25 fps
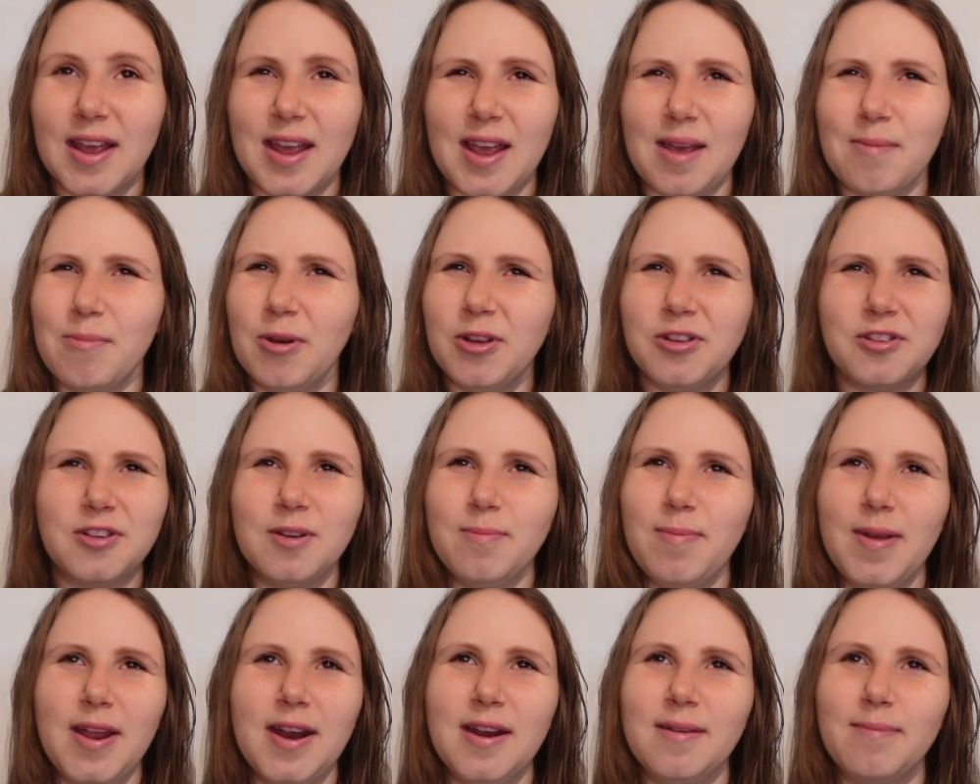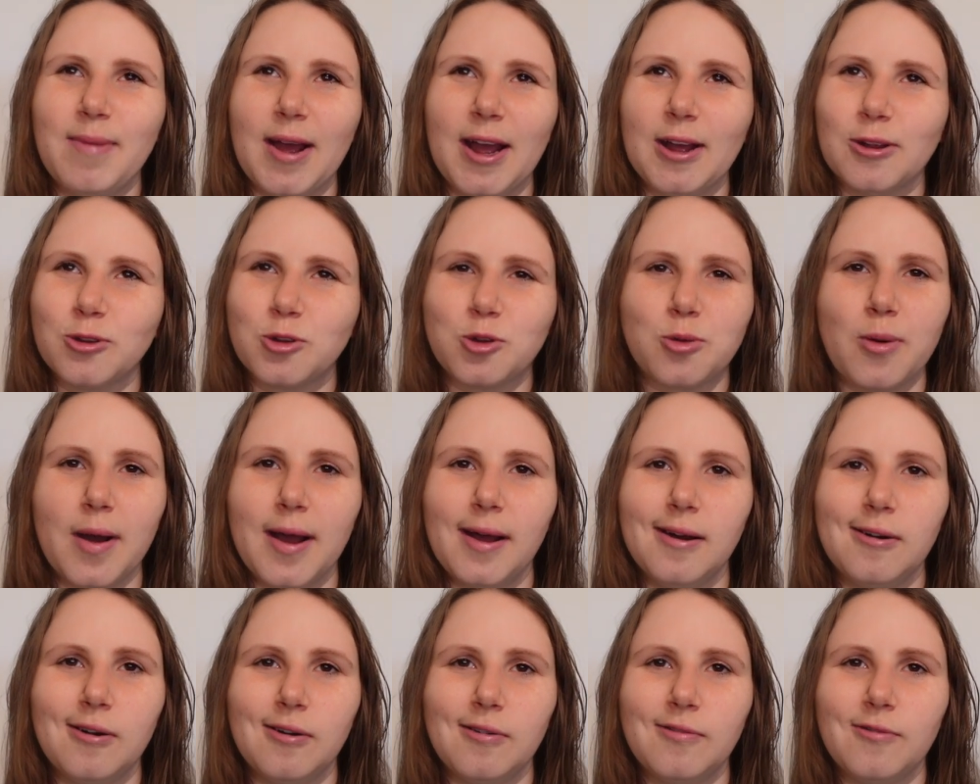It must have been about
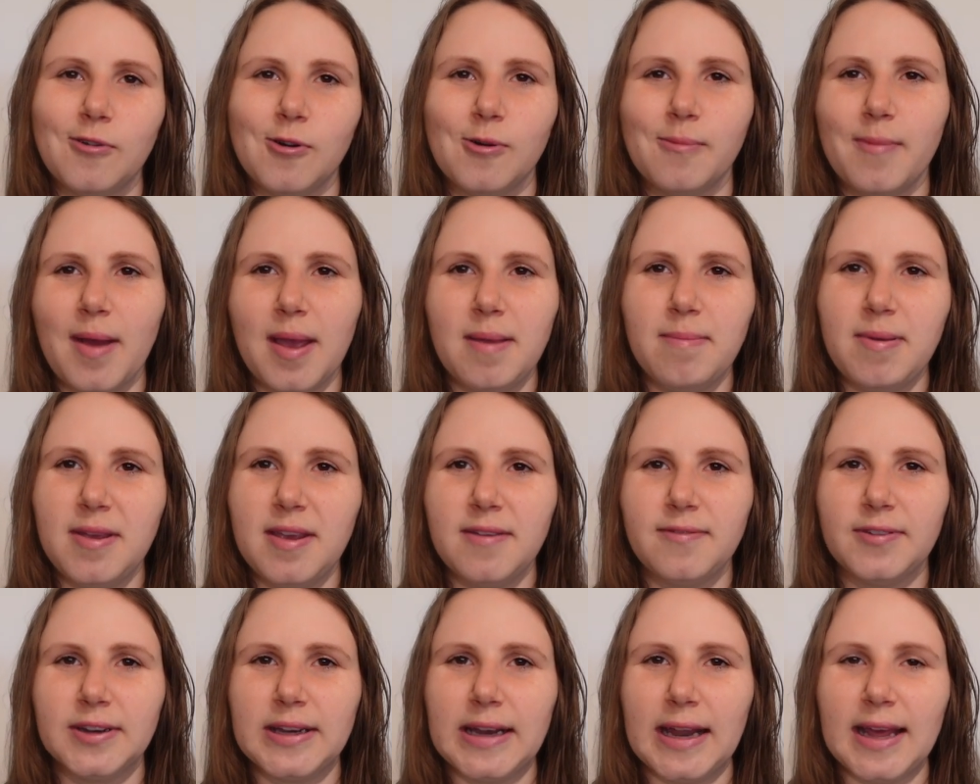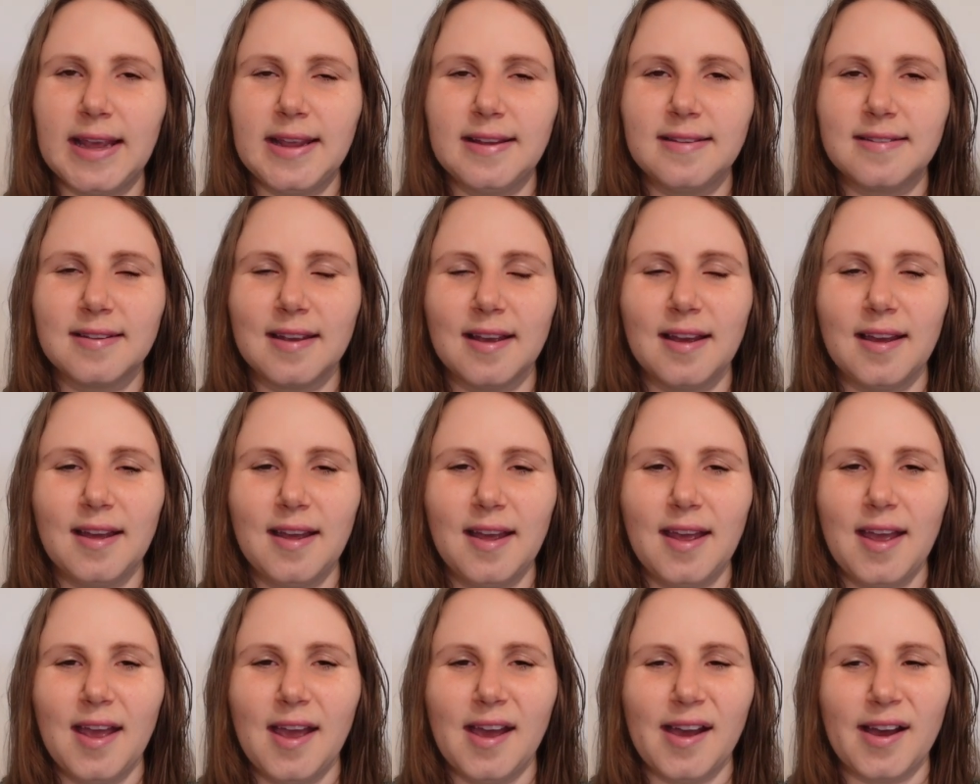12 or maybe even later,
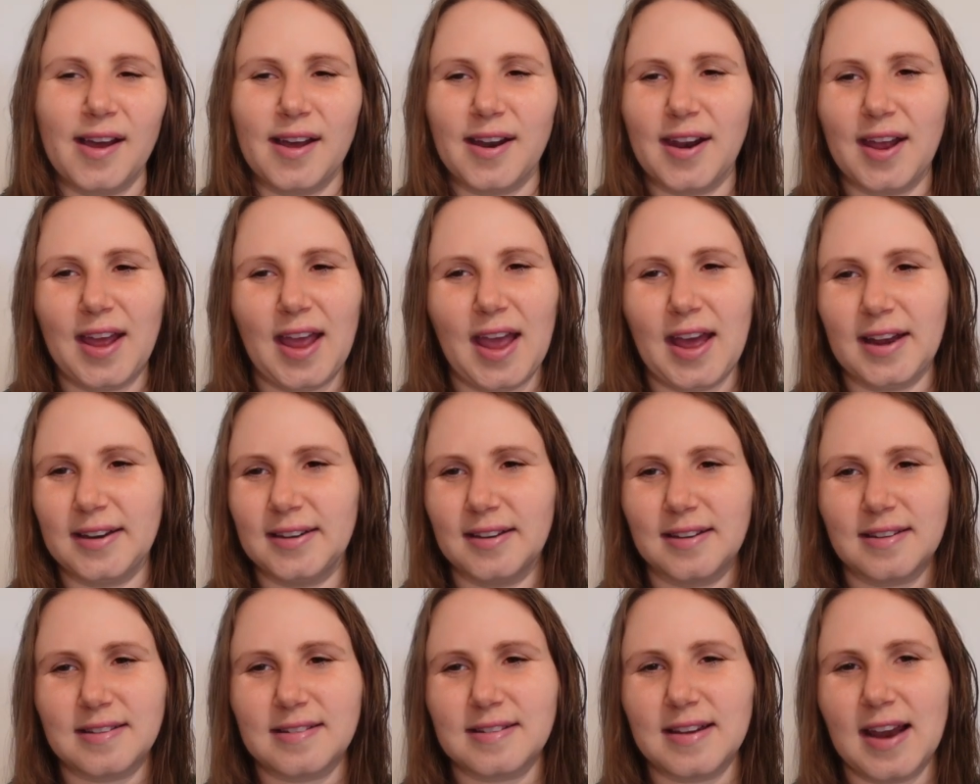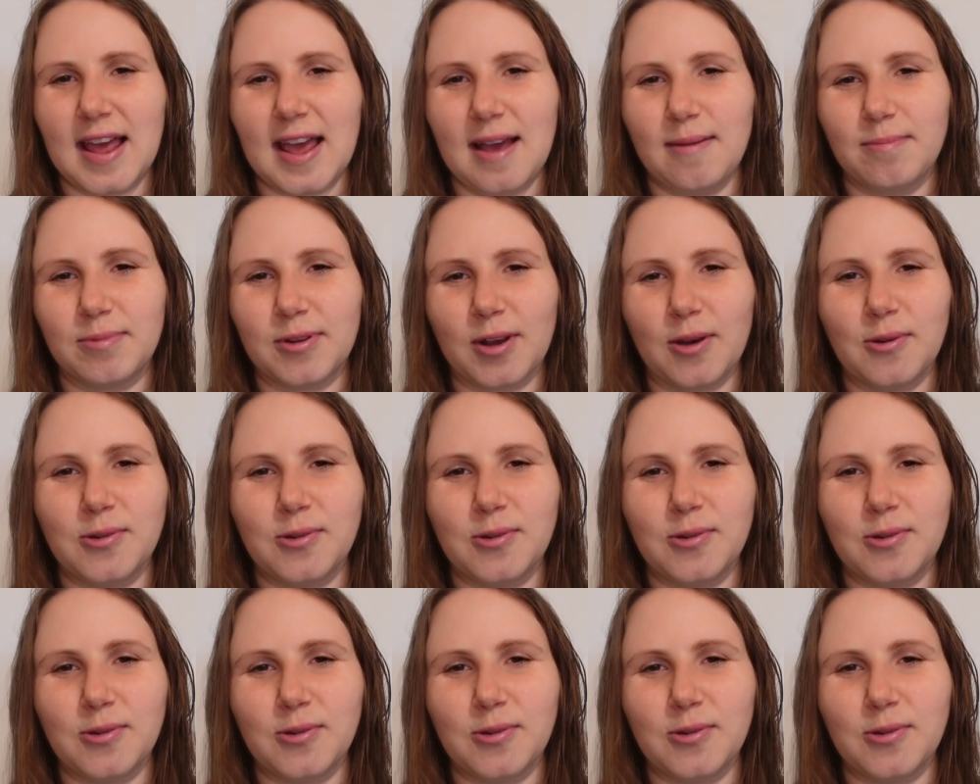and I hadn't slept.